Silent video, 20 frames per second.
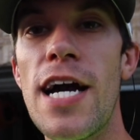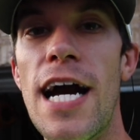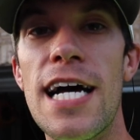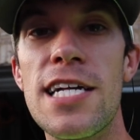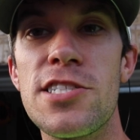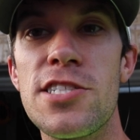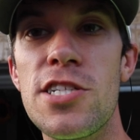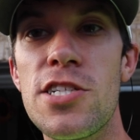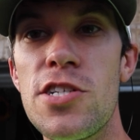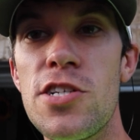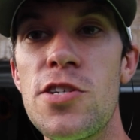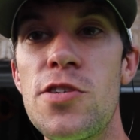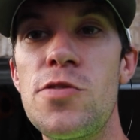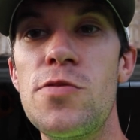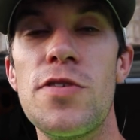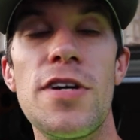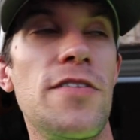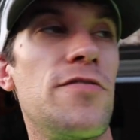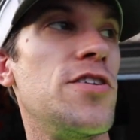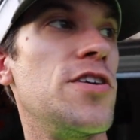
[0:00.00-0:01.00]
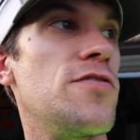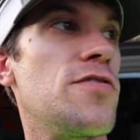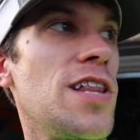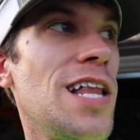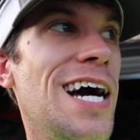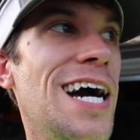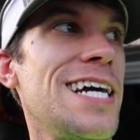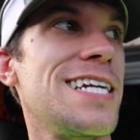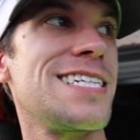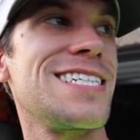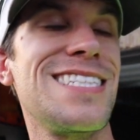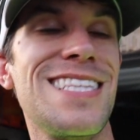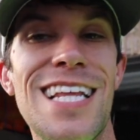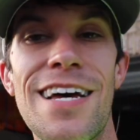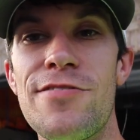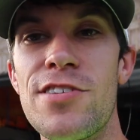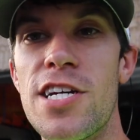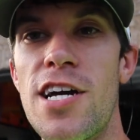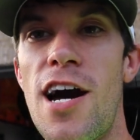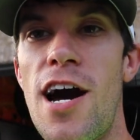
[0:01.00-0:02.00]
guys to do, if you've liked,
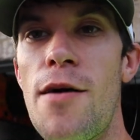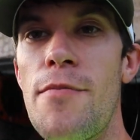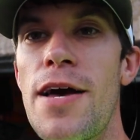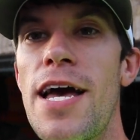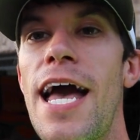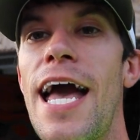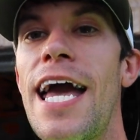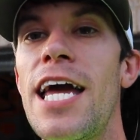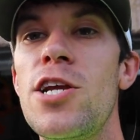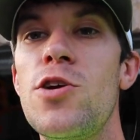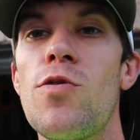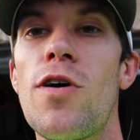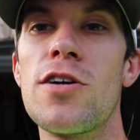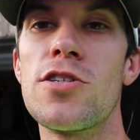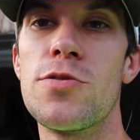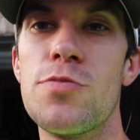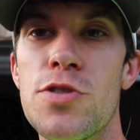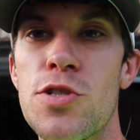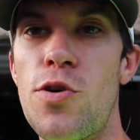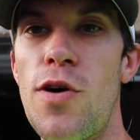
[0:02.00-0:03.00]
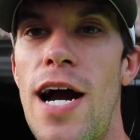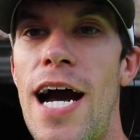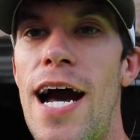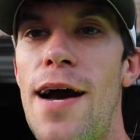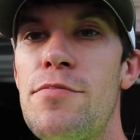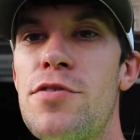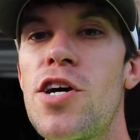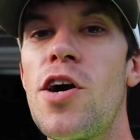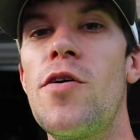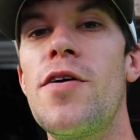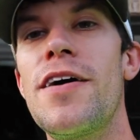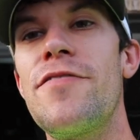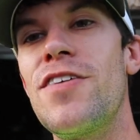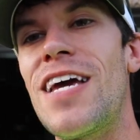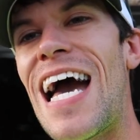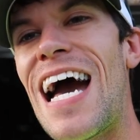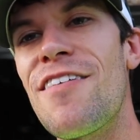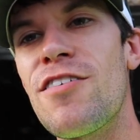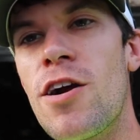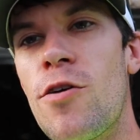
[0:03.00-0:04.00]
left a comment, and you are subscribed, go, if
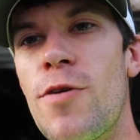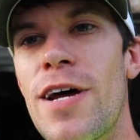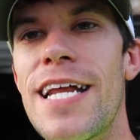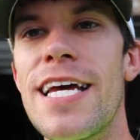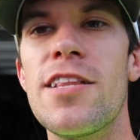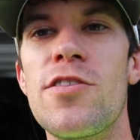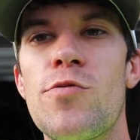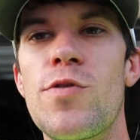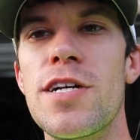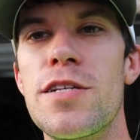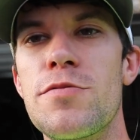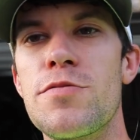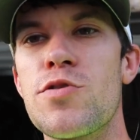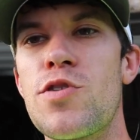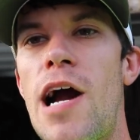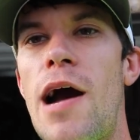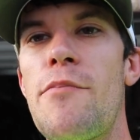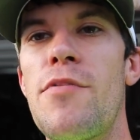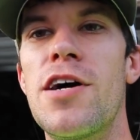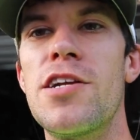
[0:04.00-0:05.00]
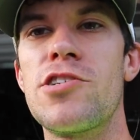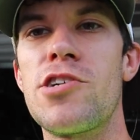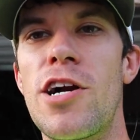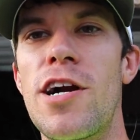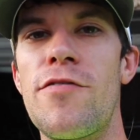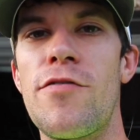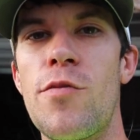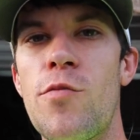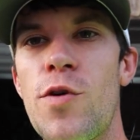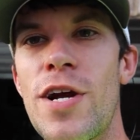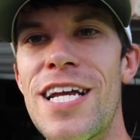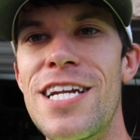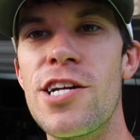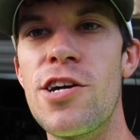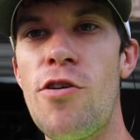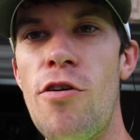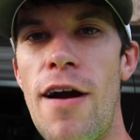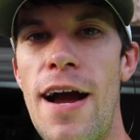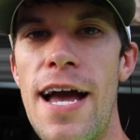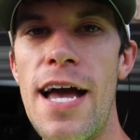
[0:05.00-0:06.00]
you haven't already, hit the red subscribe button, turn it from red to
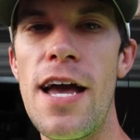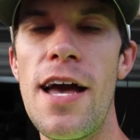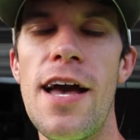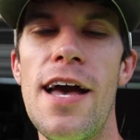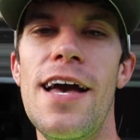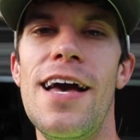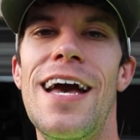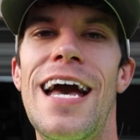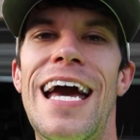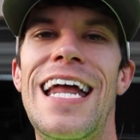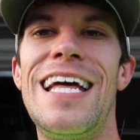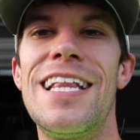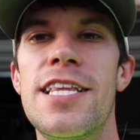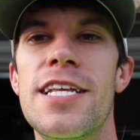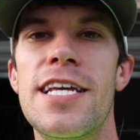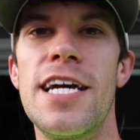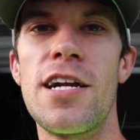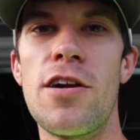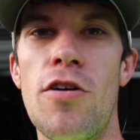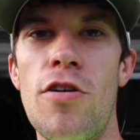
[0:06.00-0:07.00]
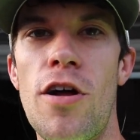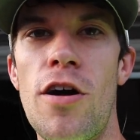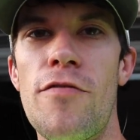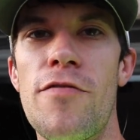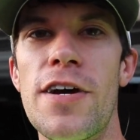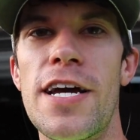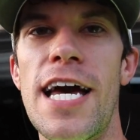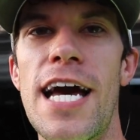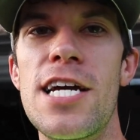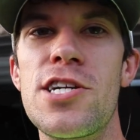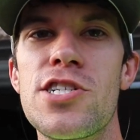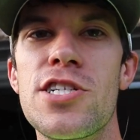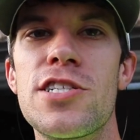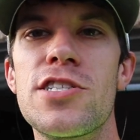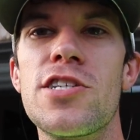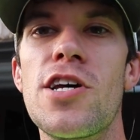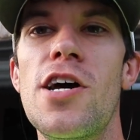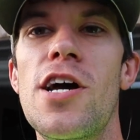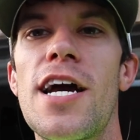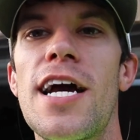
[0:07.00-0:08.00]
gray, and hit the ding dong
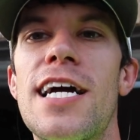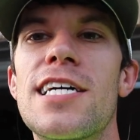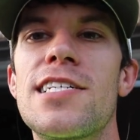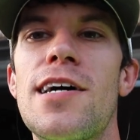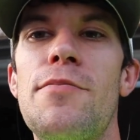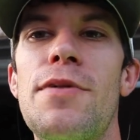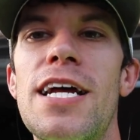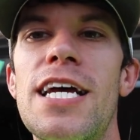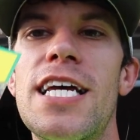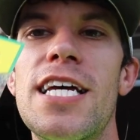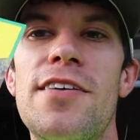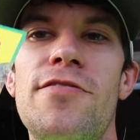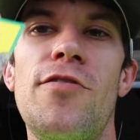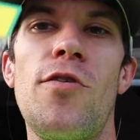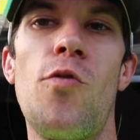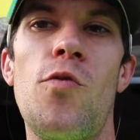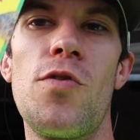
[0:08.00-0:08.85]
notifications, because I'm going to give